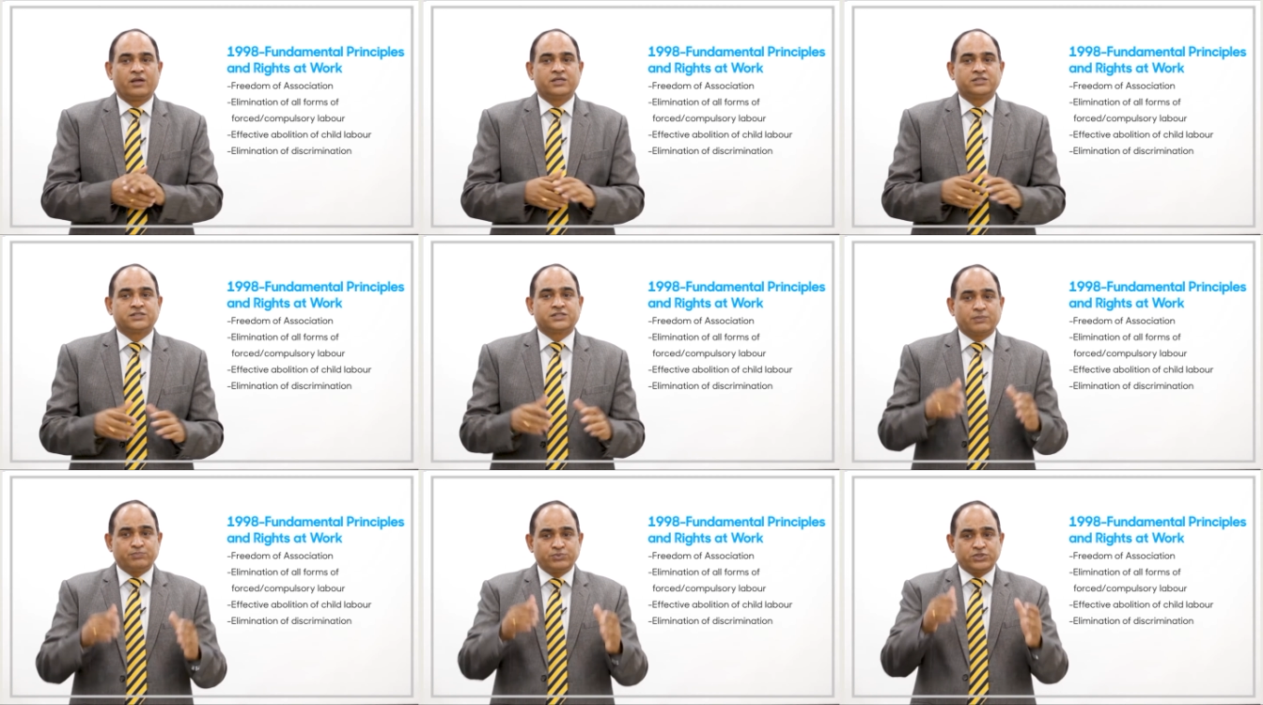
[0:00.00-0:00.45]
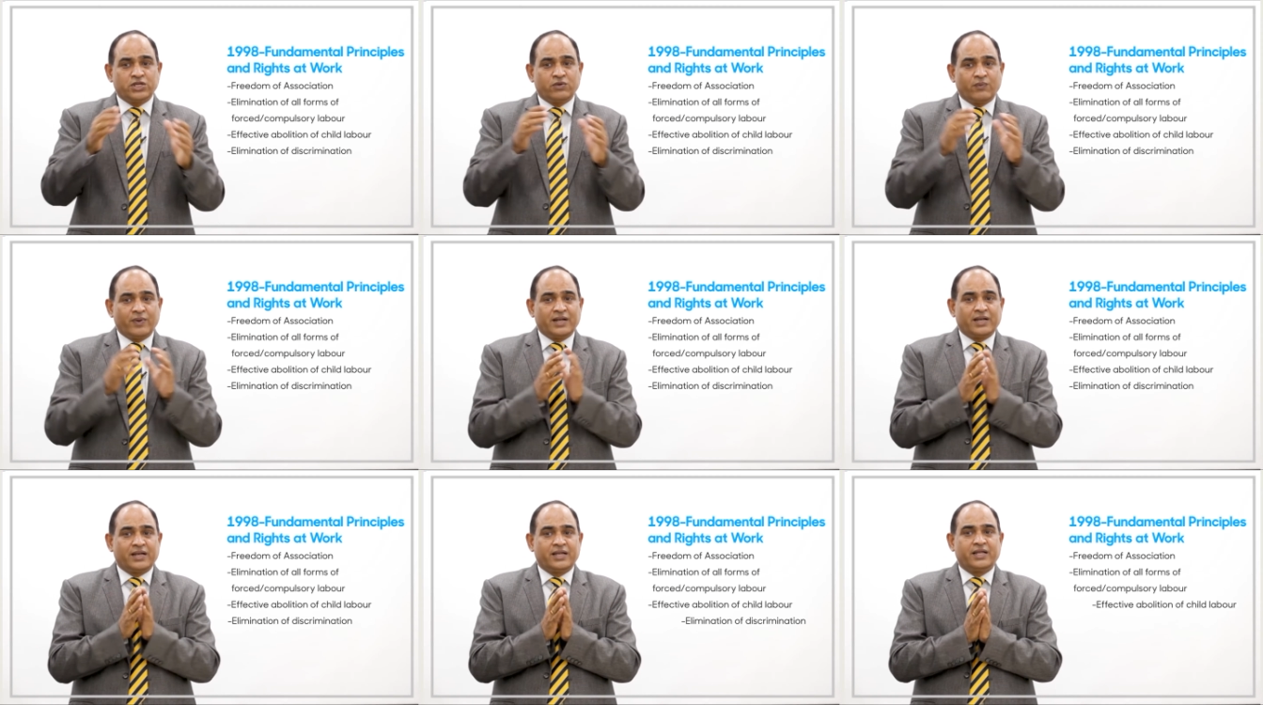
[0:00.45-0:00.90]

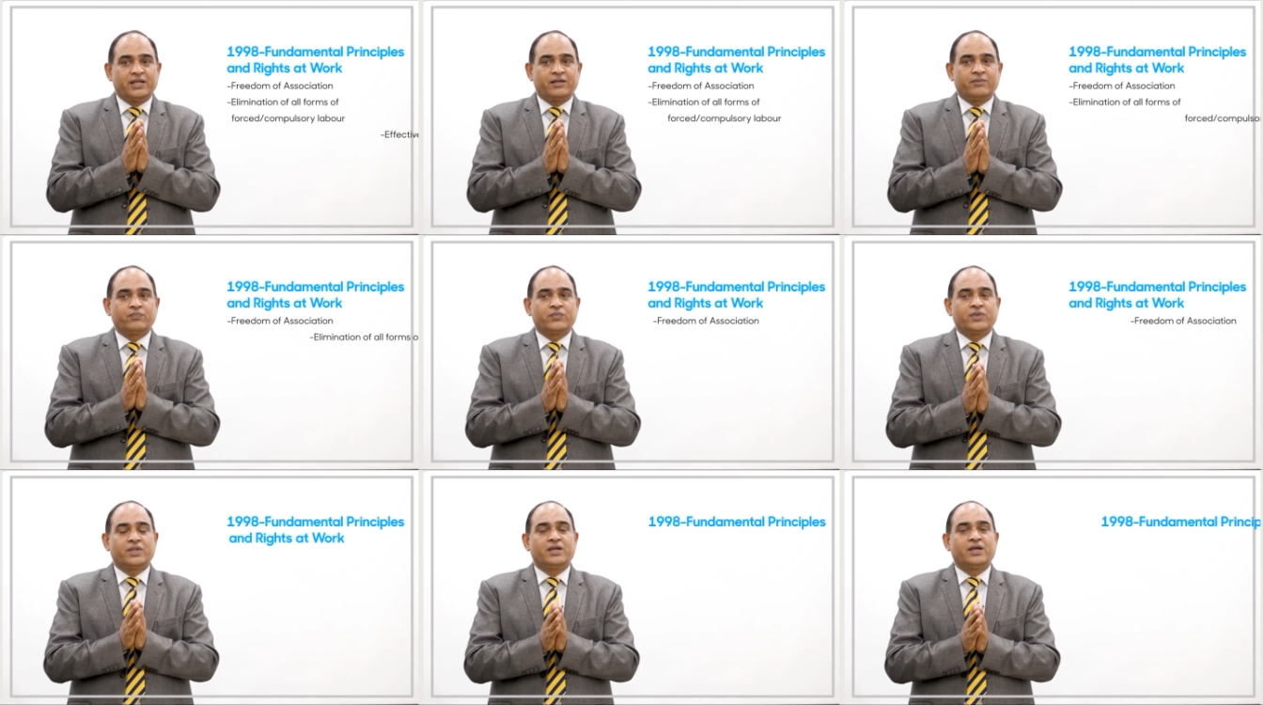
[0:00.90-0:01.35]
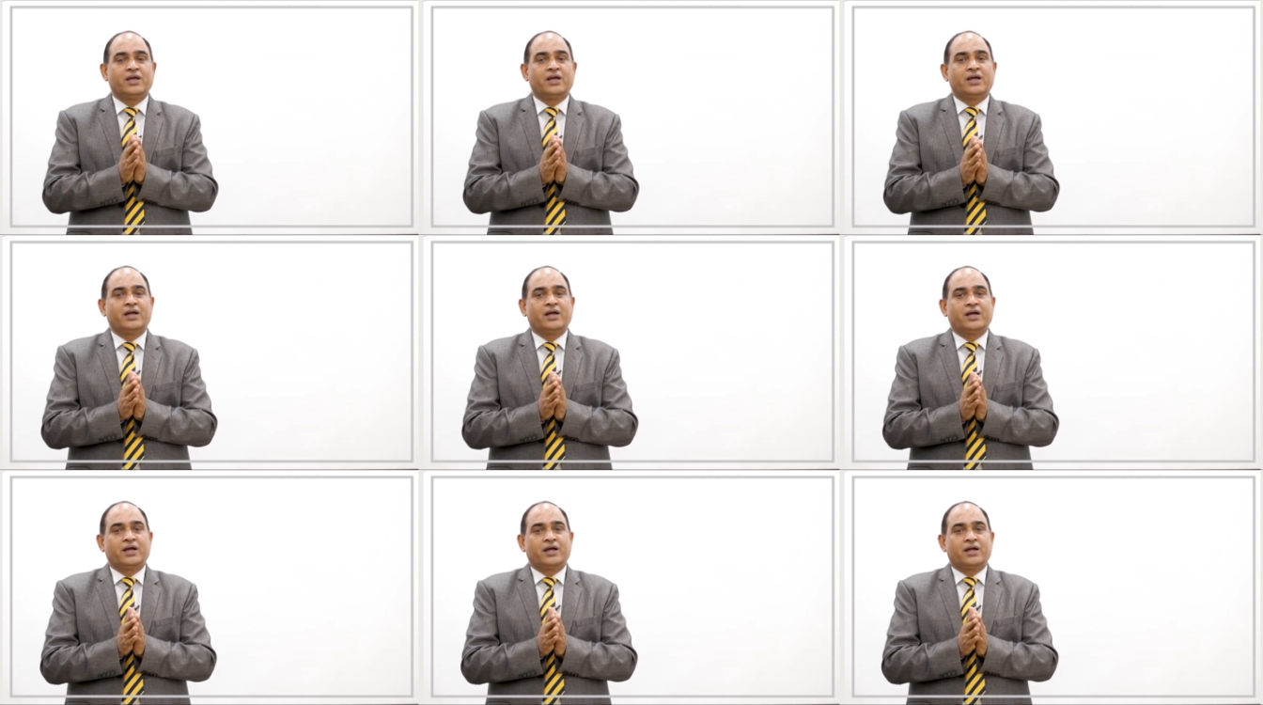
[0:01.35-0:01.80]
Subsequently,
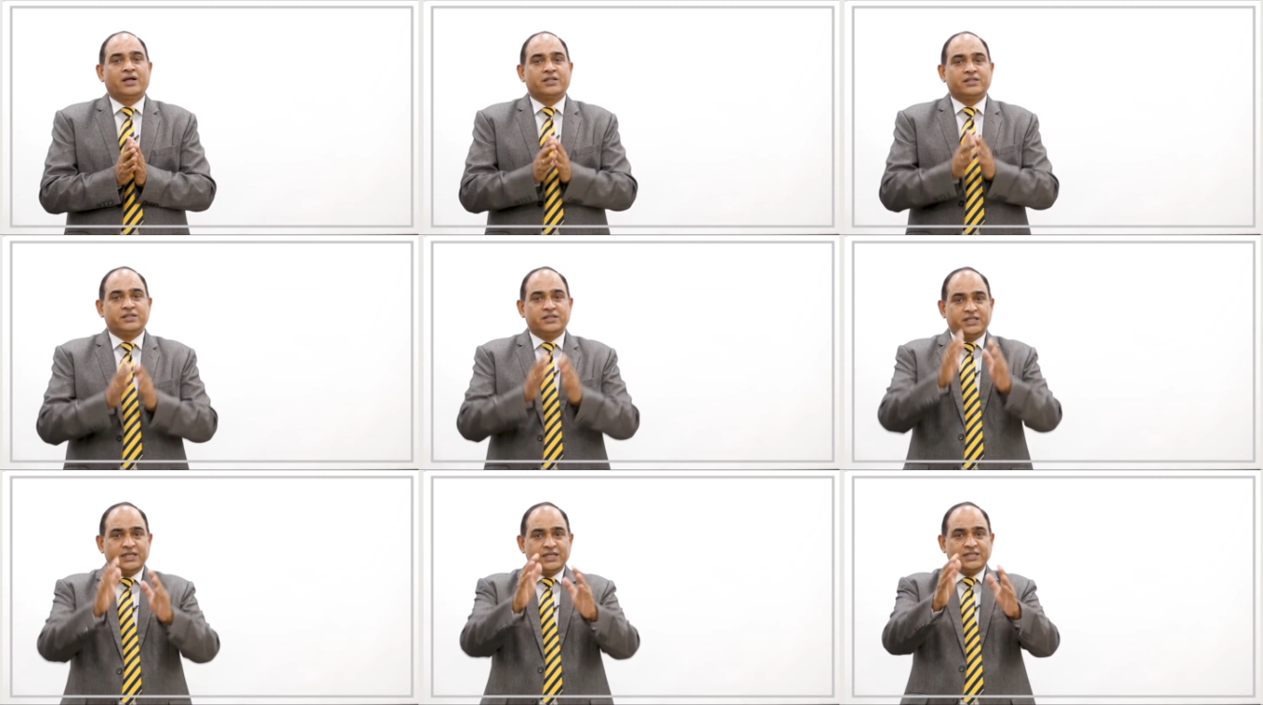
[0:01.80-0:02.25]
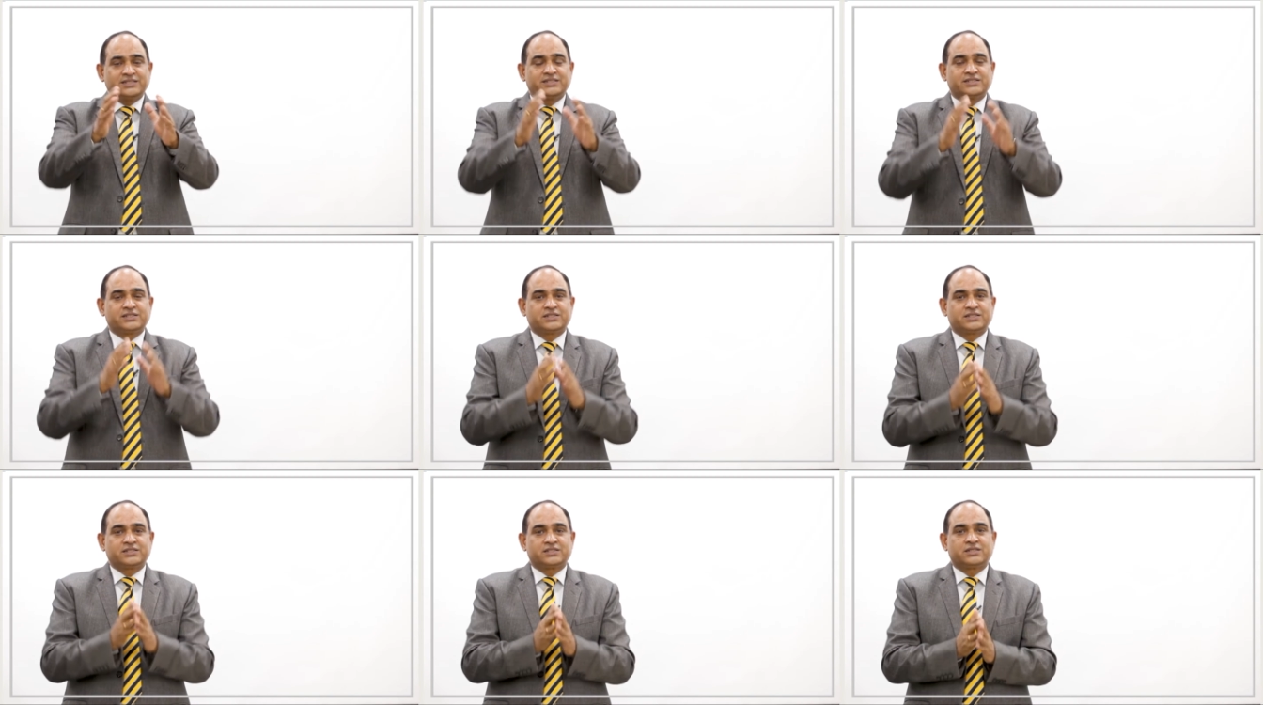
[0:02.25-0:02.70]

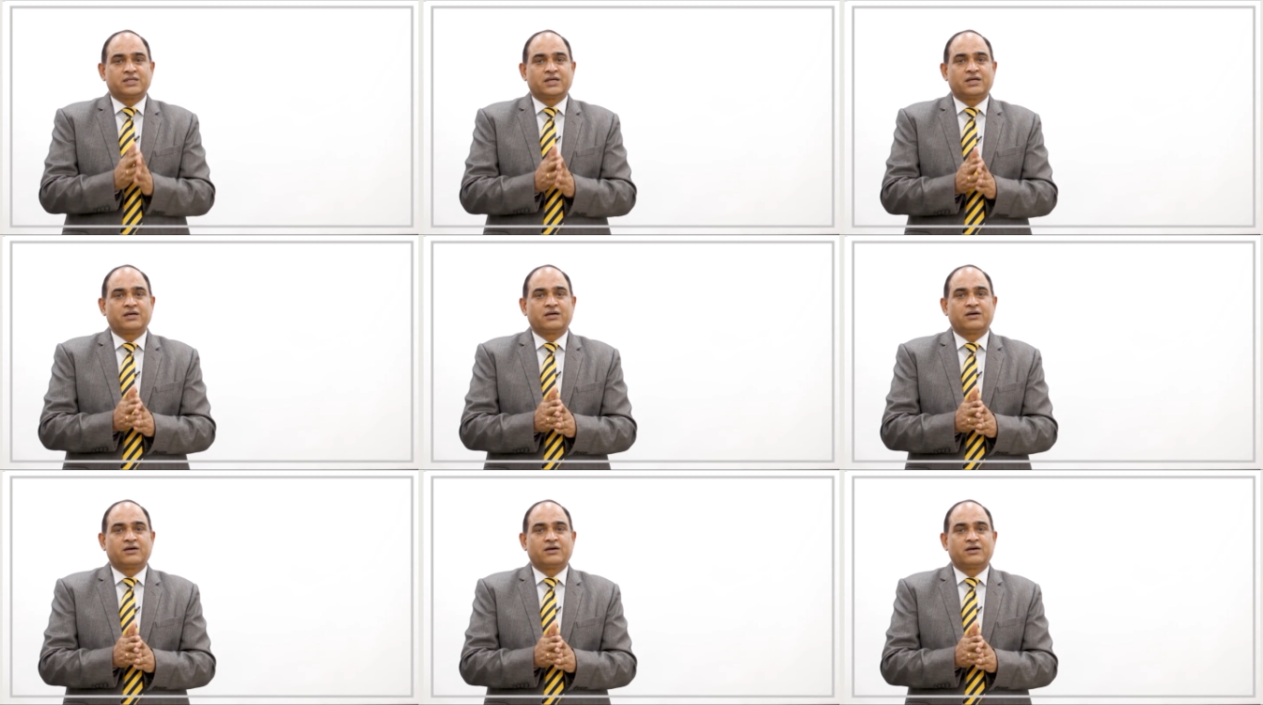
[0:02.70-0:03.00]
these